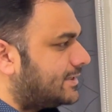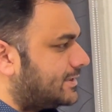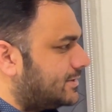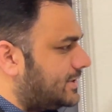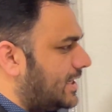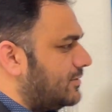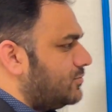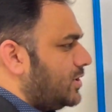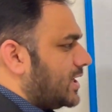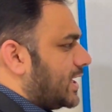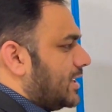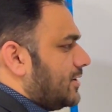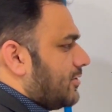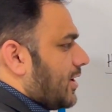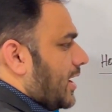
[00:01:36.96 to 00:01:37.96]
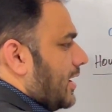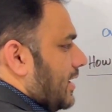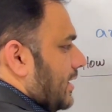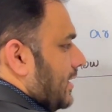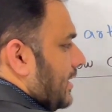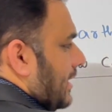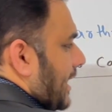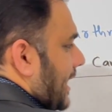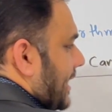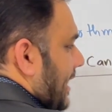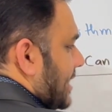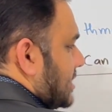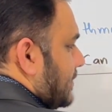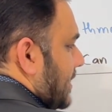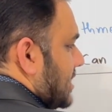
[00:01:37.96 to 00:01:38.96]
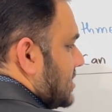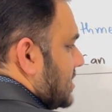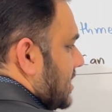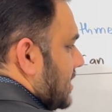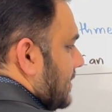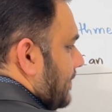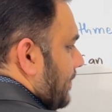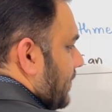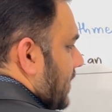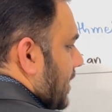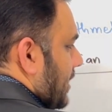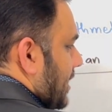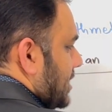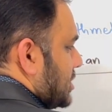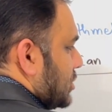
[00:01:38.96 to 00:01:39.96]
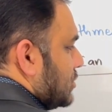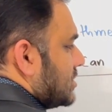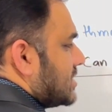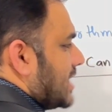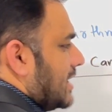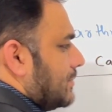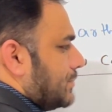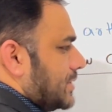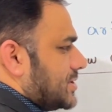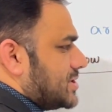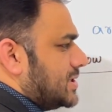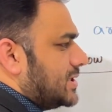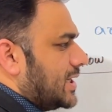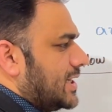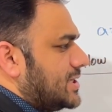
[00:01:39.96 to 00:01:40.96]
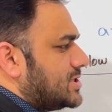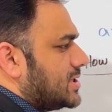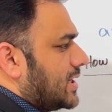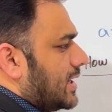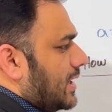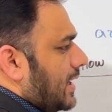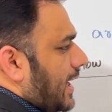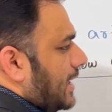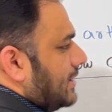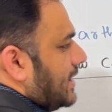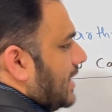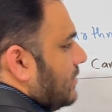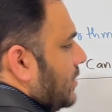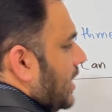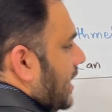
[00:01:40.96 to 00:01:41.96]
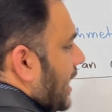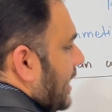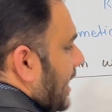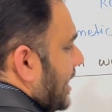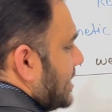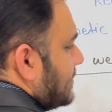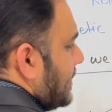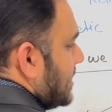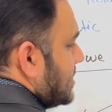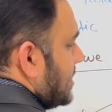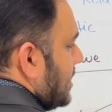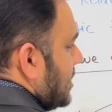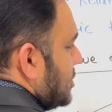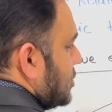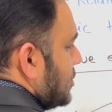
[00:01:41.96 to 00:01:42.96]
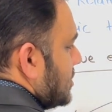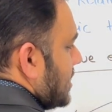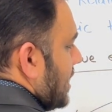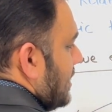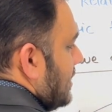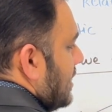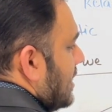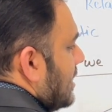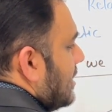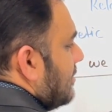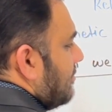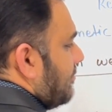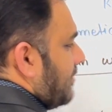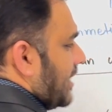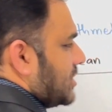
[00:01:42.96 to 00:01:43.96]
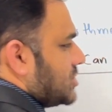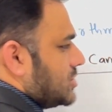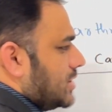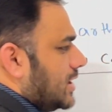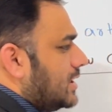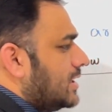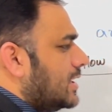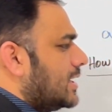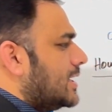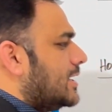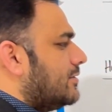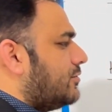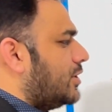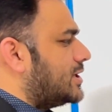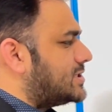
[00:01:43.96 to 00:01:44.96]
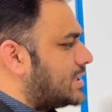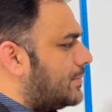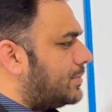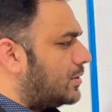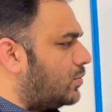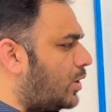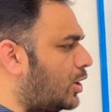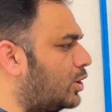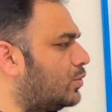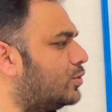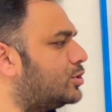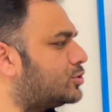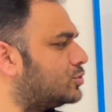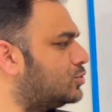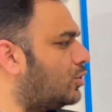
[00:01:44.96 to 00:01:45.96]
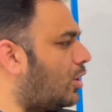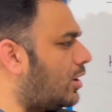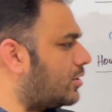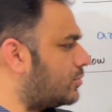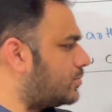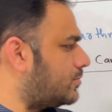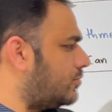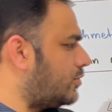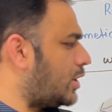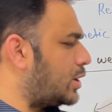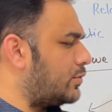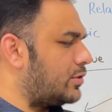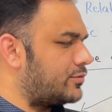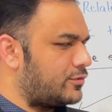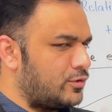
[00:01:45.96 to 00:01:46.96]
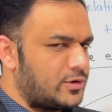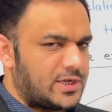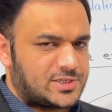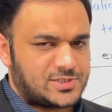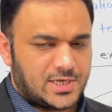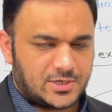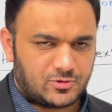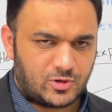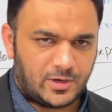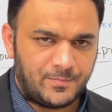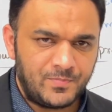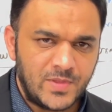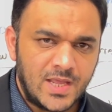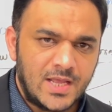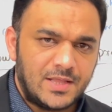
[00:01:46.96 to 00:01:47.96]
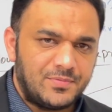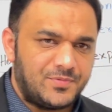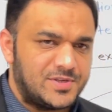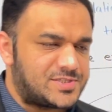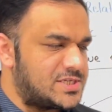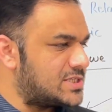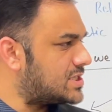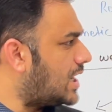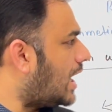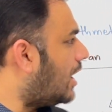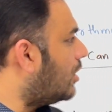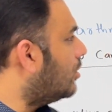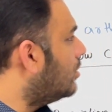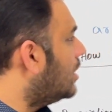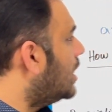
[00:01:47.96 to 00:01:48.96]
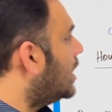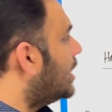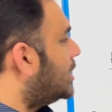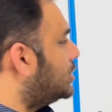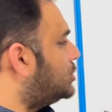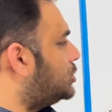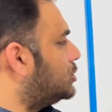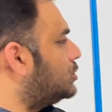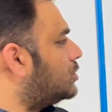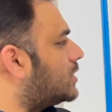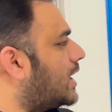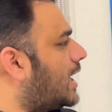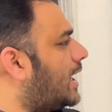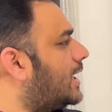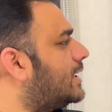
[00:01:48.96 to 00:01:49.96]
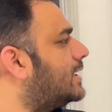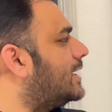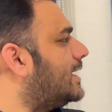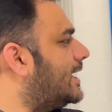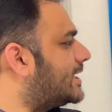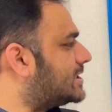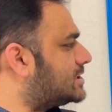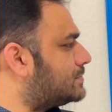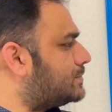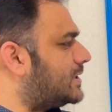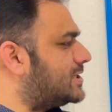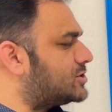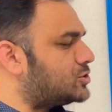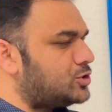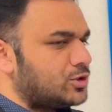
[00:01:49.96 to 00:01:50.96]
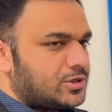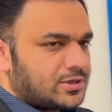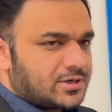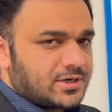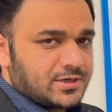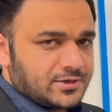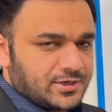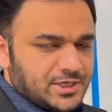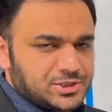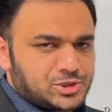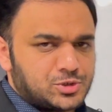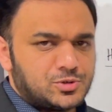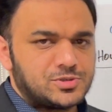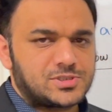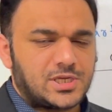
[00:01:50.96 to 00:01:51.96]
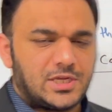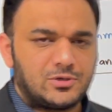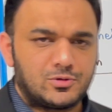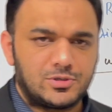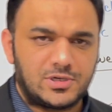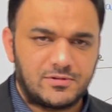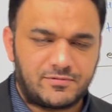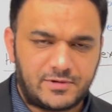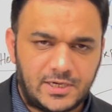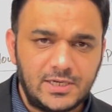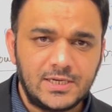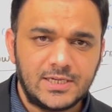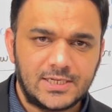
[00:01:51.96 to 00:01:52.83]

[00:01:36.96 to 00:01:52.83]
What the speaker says: Then we can express the ratios in percentage, and then we can express the ratios in fractional. For example, 1/2 or 1/4, etc. This is how you can express your ratios into different